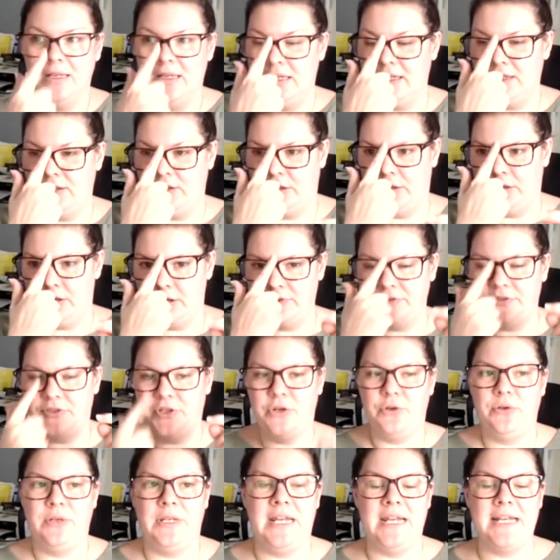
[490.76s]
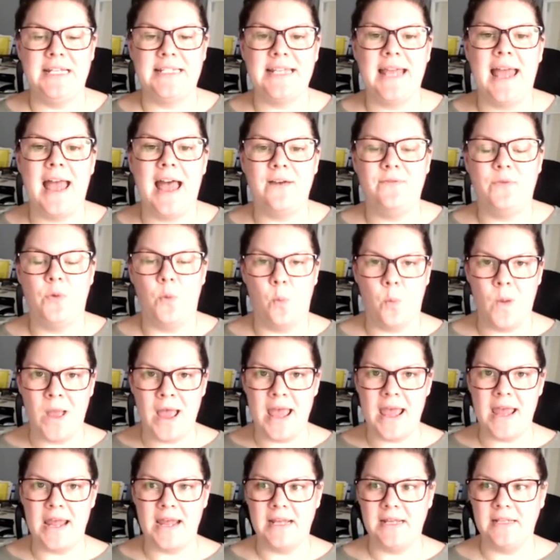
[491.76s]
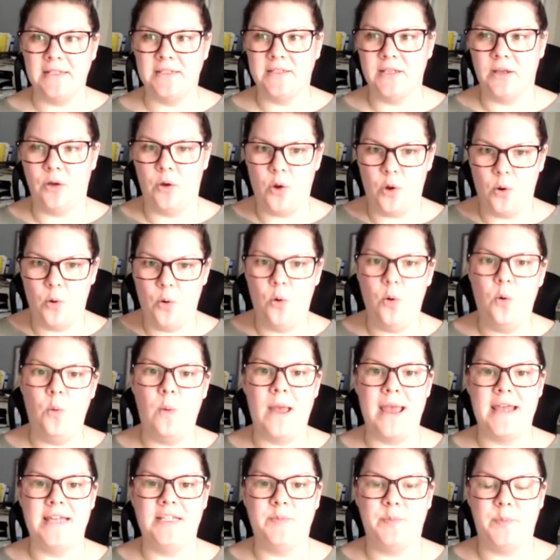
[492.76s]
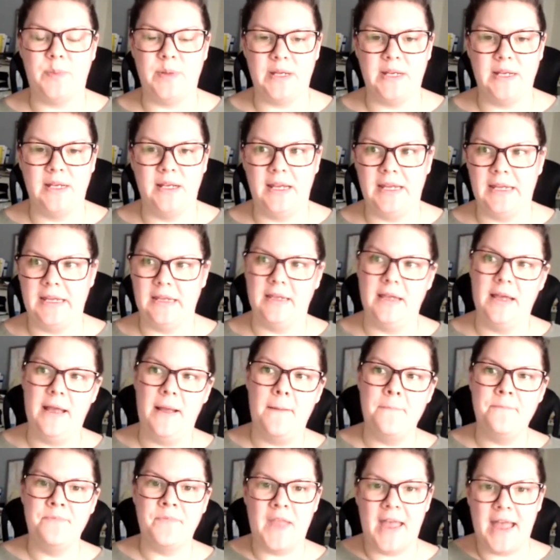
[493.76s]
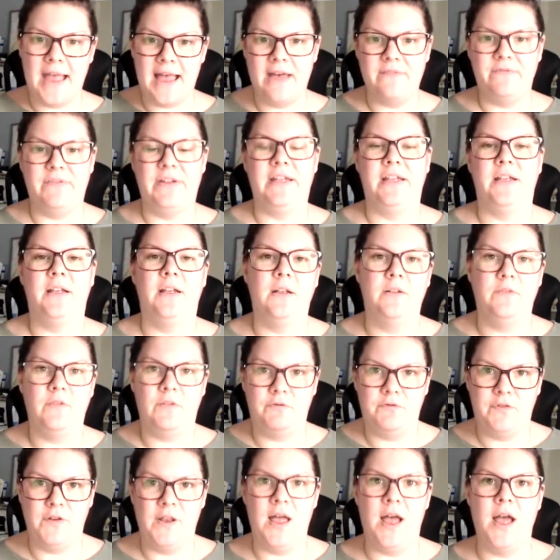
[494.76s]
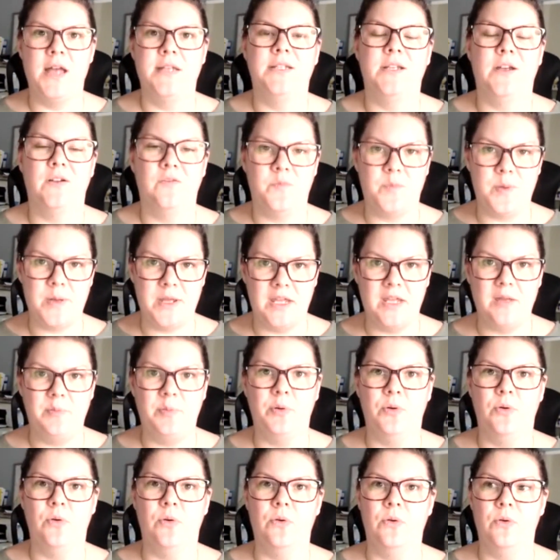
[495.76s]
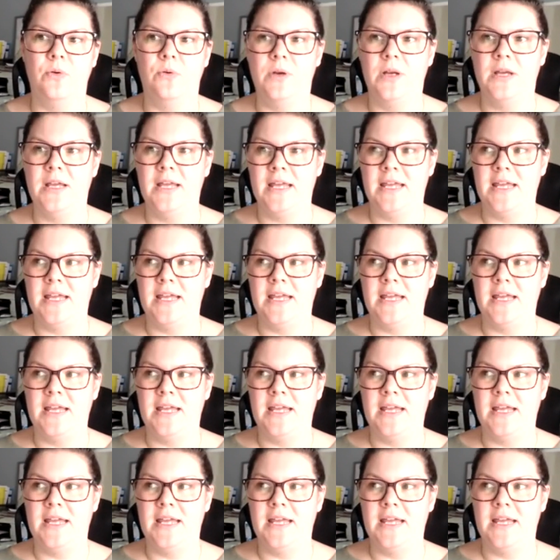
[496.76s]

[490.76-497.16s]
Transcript: you know, so you need to have a way to always be like having a flood of people